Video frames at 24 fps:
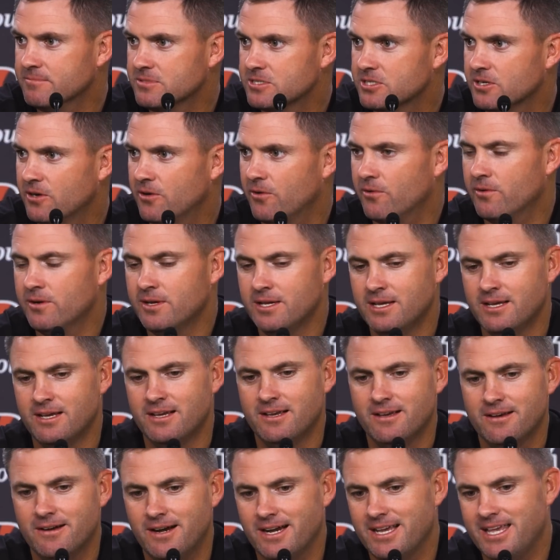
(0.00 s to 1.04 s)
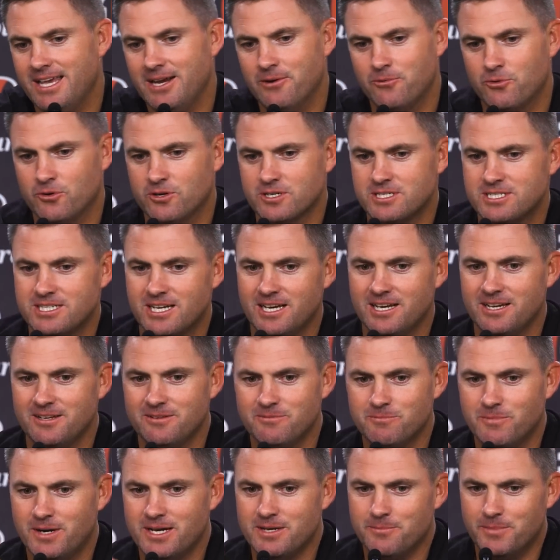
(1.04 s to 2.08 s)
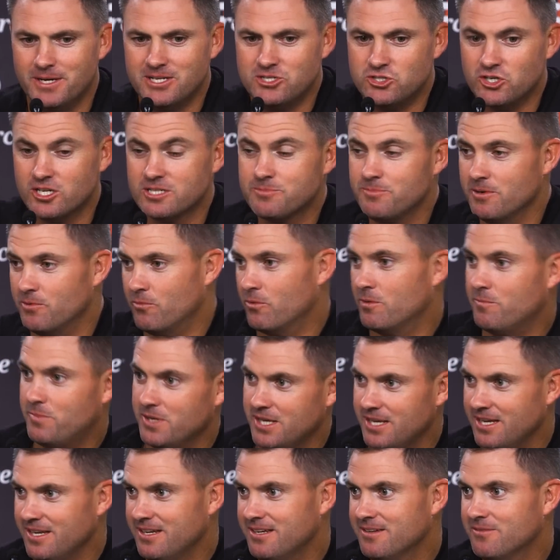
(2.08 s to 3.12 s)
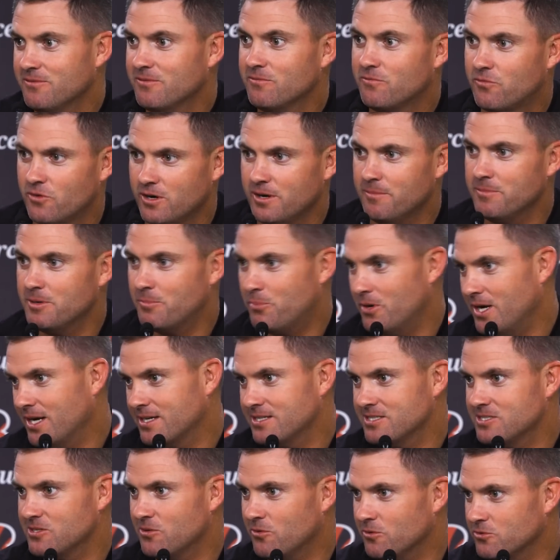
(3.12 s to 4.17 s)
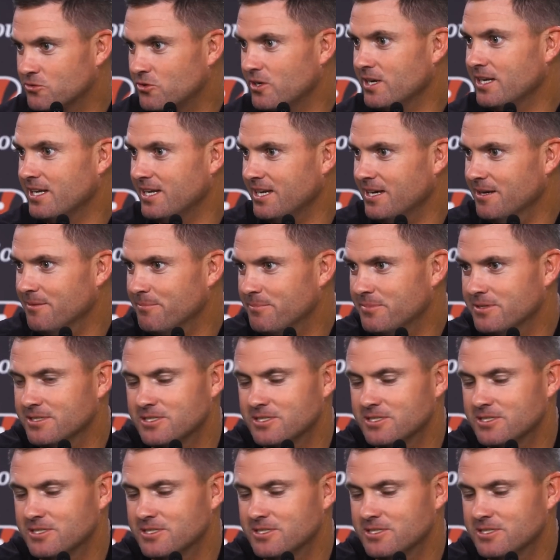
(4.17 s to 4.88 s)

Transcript: So I can't really say my adjustment would be for him to practice the whole training camp.